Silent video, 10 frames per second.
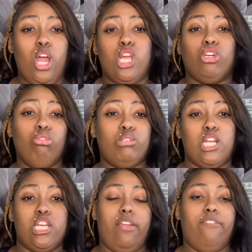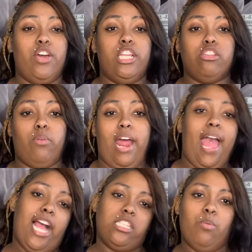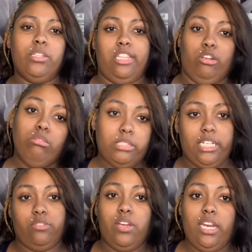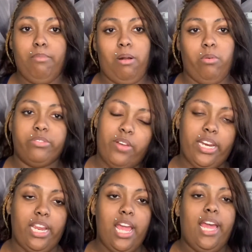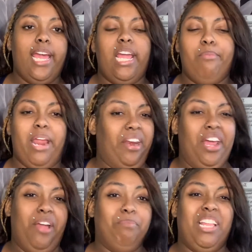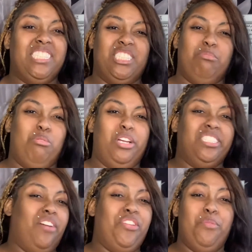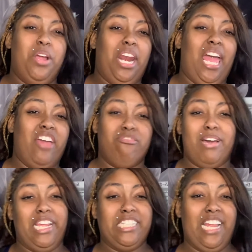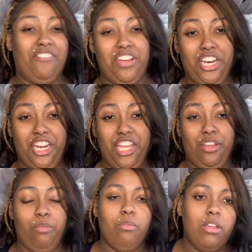This group chat ain't funny. So when I asked him what that group chat is funny about, what's funny, he'd be like, nothing, it's just boy stuff. You wouldn't laugh about it. It's not funny to you.